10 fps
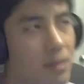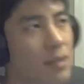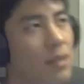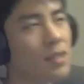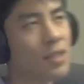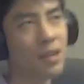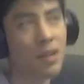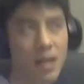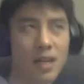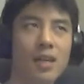Is there
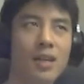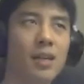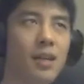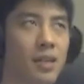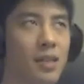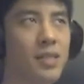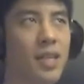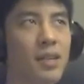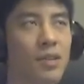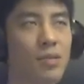because
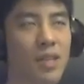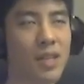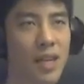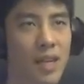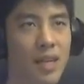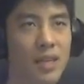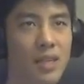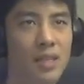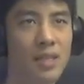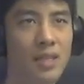I know with like,
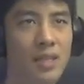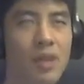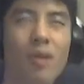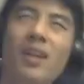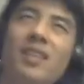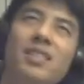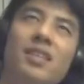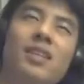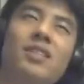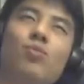well, I guess
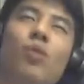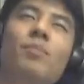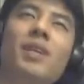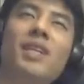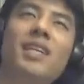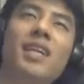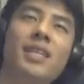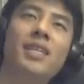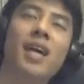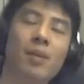is 1 minion at a
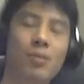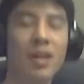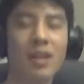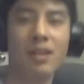time, right?